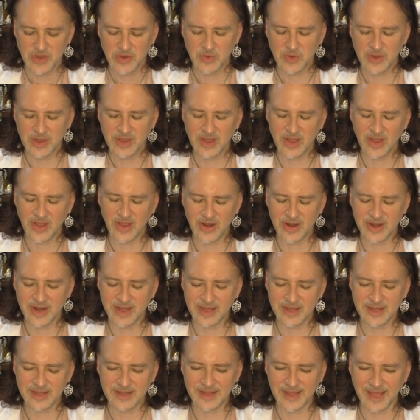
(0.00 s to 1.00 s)
One card
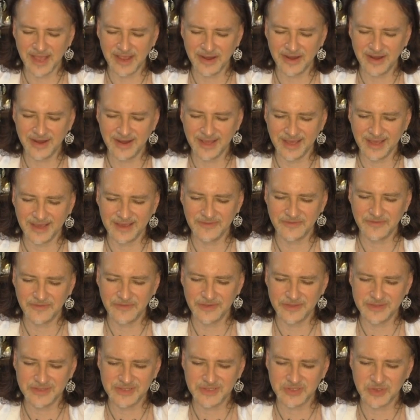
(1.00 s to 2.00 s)
in clarity
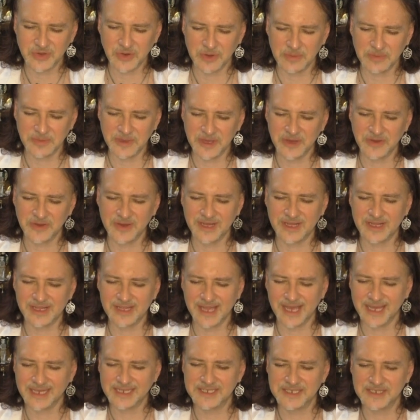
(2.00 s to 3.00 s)
for the Scorpio
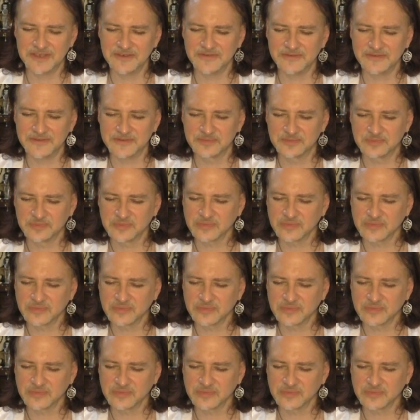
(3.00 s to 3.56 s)
collective.